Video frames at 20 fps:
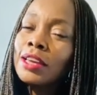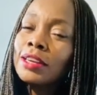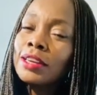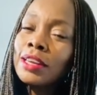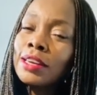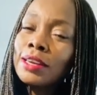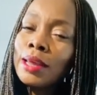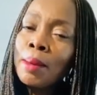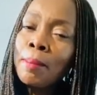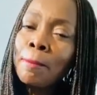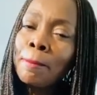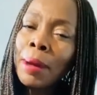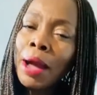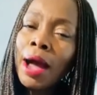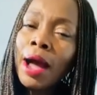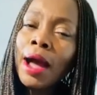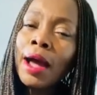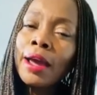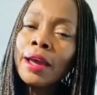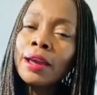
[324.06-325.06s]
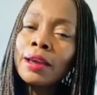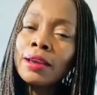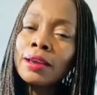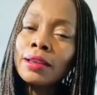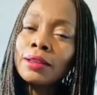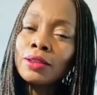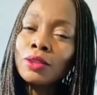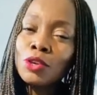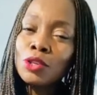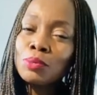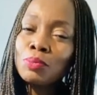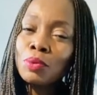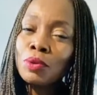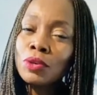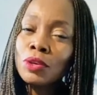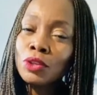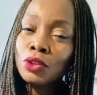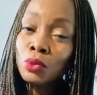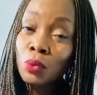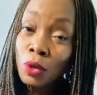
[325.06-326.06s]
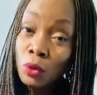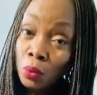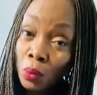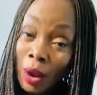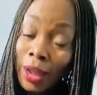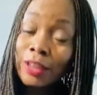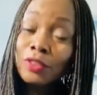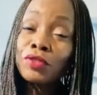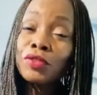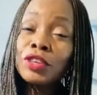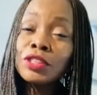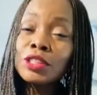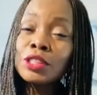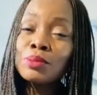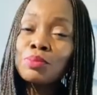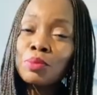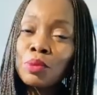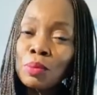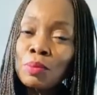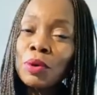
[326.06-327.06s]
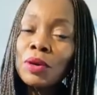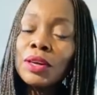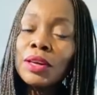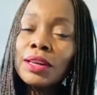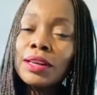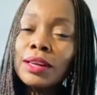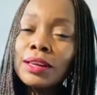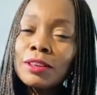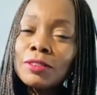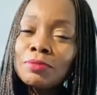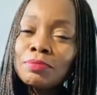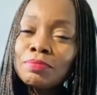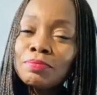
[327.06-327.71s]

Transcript: Did they buy those products when white faces promoted it?